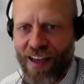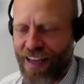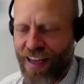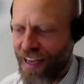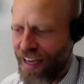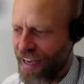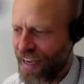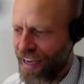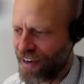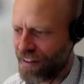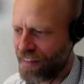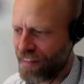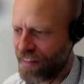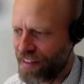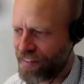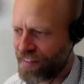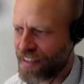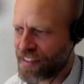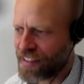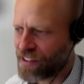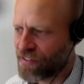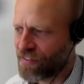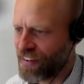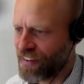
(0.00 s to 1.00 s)
And I think
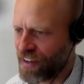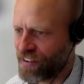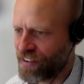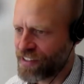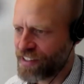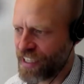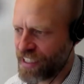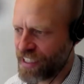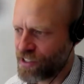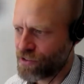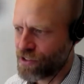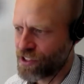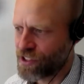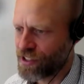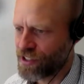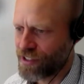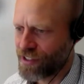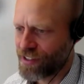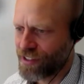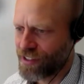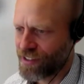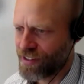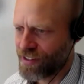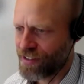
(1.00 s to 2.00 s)
that's a very
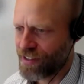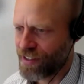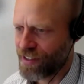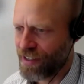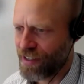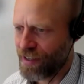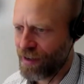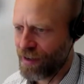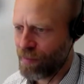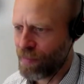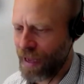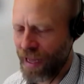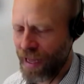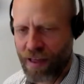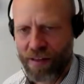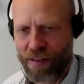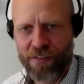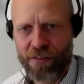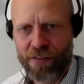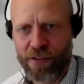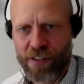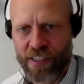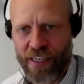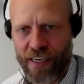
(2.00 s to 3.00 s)
dangerous
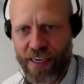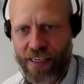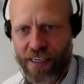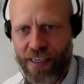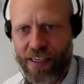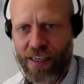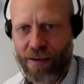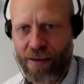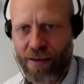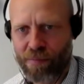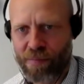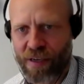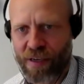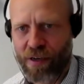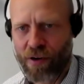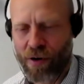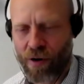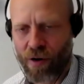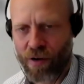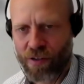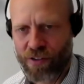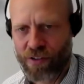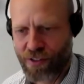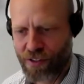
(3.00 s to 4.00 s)
path to take,
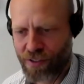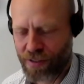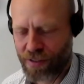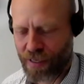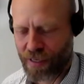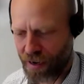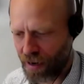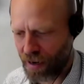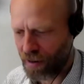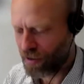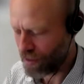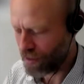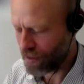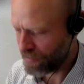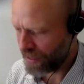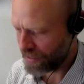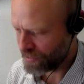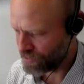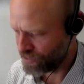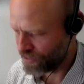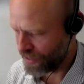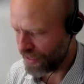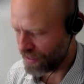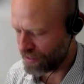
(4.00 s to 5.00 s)
because, and I'll come back
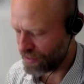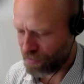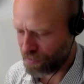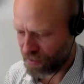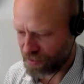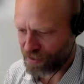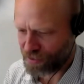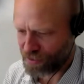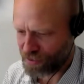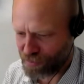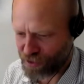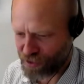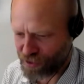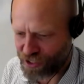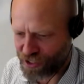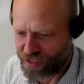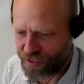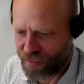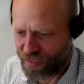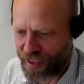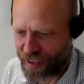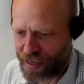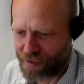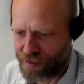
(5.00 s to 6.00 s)
to that, but
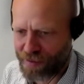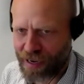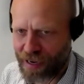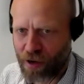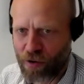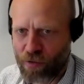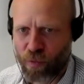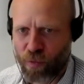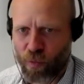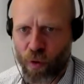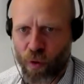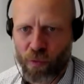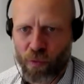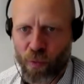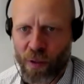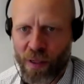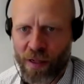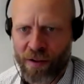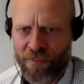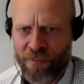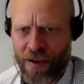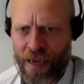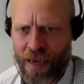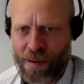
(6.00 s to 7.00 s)
just think about what would
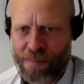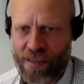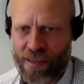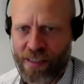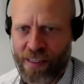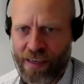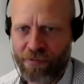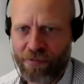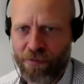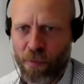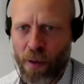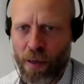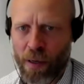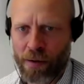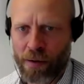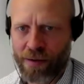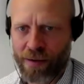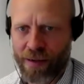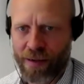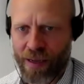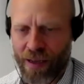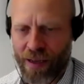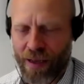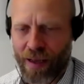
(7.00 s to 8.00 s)
have happened if we had
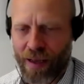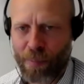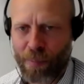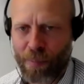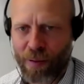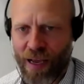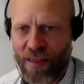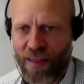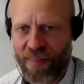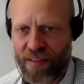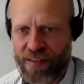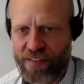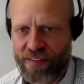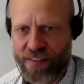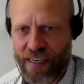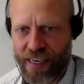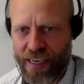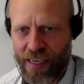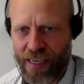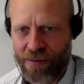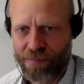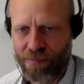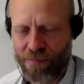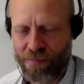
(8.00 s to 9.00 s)
applied the
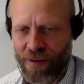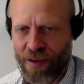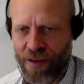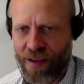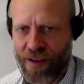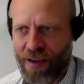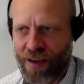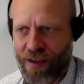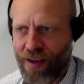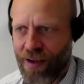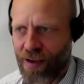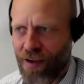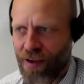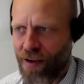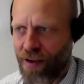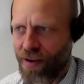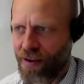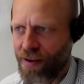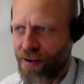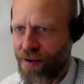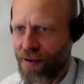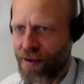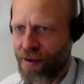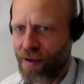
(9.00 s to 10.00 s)
same
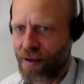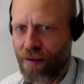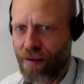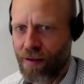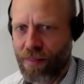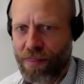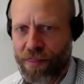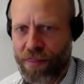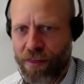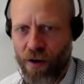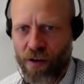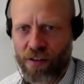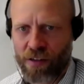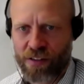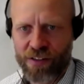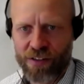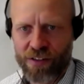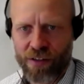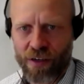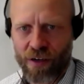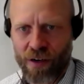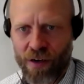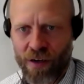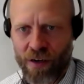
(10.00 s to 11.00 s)

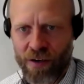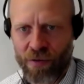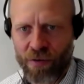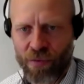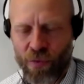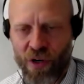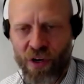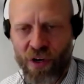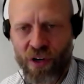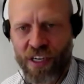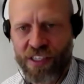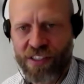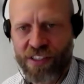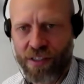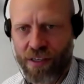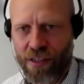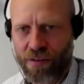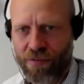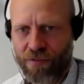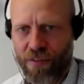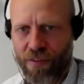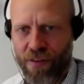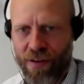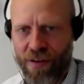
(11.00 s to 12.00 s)
thoughts on regulation
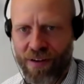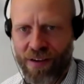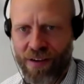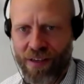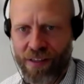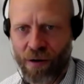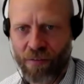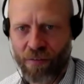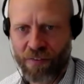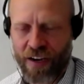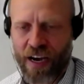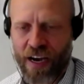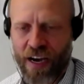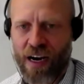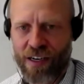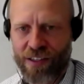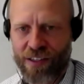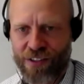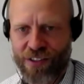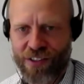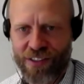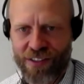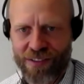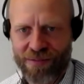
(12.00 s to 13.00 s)
of
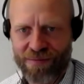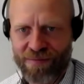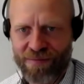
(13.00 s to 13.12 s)
cars.